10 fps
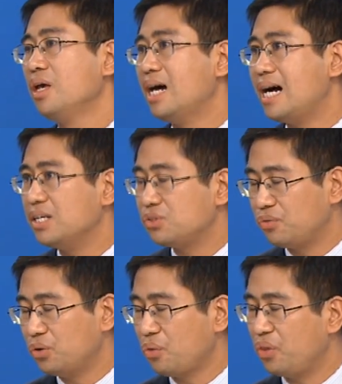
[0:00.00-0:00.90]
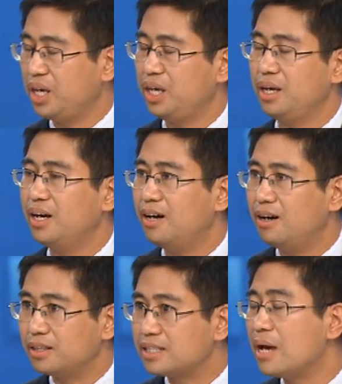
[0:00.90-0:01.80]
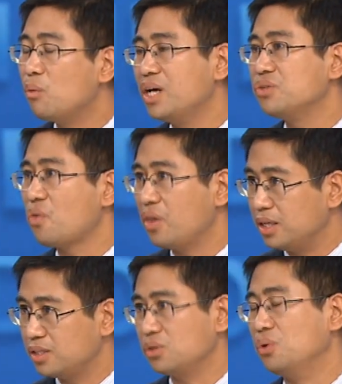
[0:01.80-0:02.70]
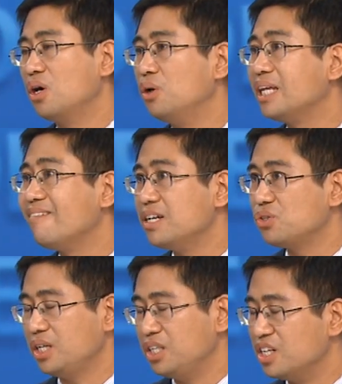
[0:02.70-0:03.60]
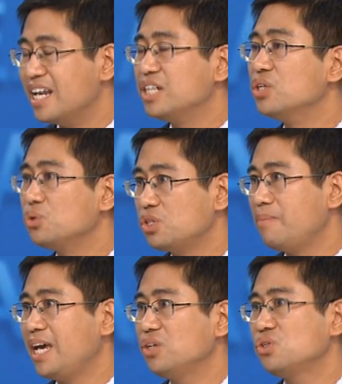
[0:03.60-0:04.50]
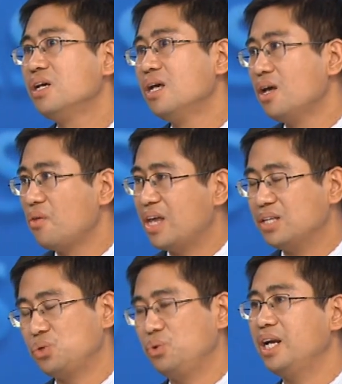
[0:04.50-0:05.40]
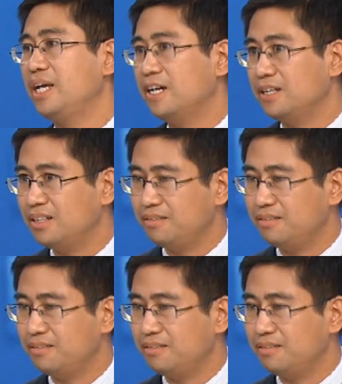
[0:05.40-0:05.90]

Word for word: As for the uh, Taiwan's, the so-called Taiwan's international space, that's really a